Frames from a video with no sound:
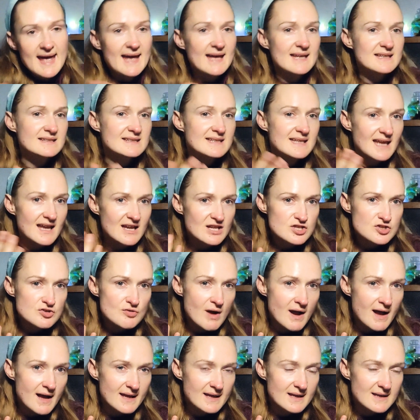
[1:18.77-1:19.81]
and they are
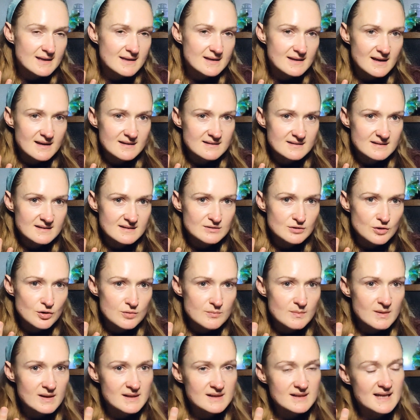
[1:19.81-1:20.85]
trying
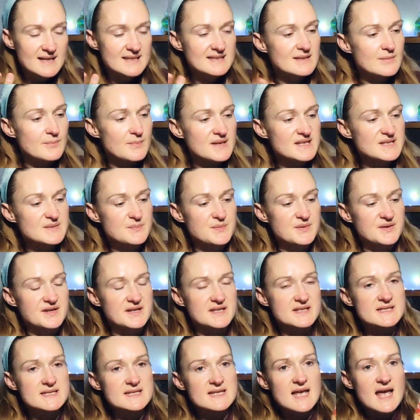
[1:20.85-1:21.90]
normal
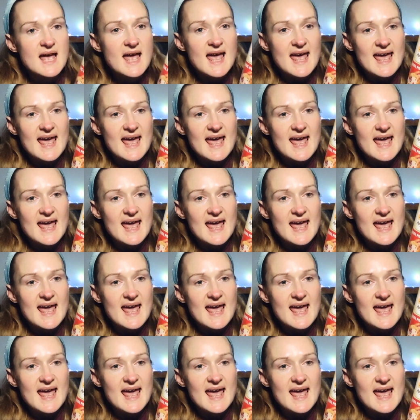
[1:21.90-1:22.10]
antiperspirants